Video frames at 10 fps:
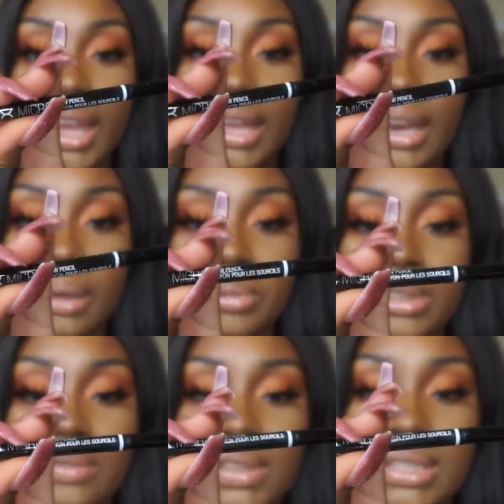and I
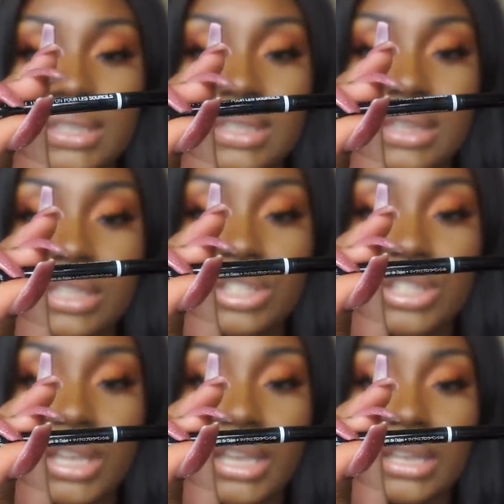believe this is in the
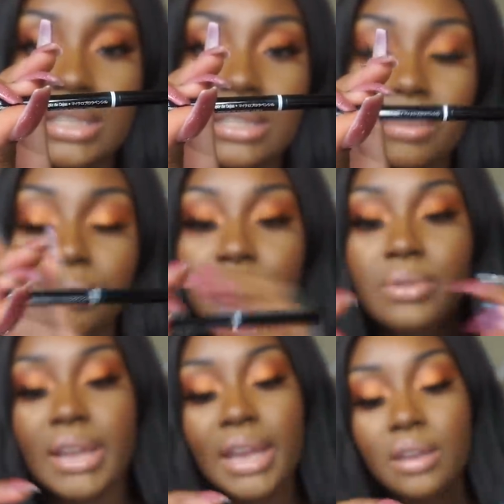shade, is it
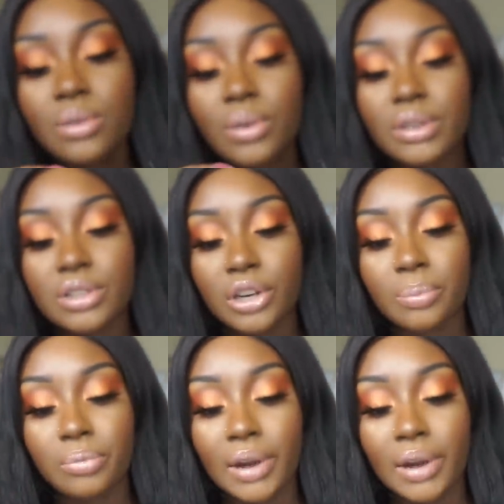Brunette or Dark